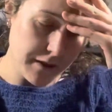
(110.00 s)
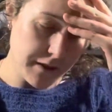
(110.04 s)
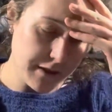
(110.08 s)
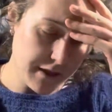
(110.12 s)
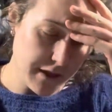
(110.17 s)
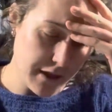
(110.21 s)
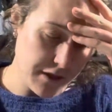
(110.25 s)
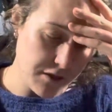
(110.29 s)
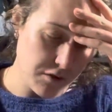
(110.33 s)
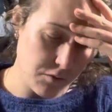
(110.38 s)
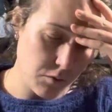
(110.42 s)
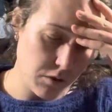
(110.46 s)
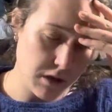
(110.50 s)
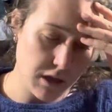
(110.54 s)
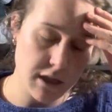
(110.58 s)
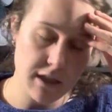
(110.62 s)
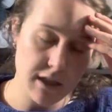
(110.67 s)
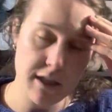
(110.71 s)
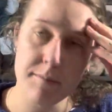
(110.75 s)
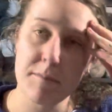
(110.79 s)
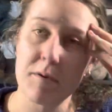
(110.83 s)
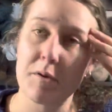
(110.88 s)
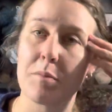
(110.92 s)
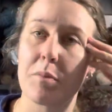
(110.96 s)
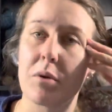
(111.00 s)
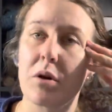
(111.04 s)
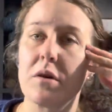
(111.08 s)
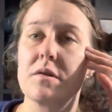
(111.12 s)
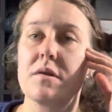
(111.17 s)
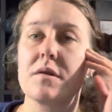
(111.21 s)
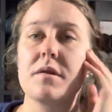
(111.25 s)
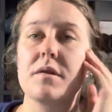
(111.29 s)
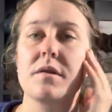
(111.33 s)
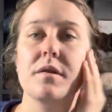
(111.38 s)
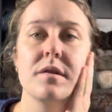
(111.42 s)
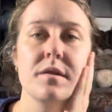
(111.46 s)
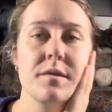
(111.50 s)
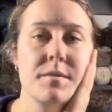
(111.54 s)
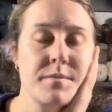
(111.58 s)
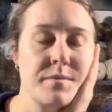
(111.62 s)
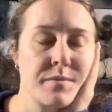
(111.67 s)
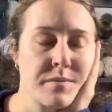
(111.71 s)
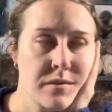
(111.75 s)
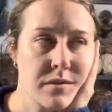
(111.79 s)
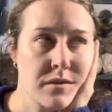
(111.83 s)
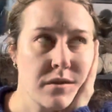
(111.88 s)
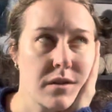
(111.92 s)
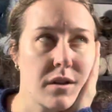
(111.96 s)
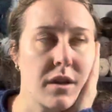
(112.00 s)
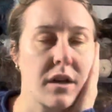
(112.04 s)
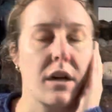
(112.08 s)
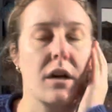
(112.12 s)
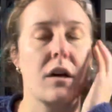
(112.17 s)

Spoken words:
I tend to work on them in bursts. Like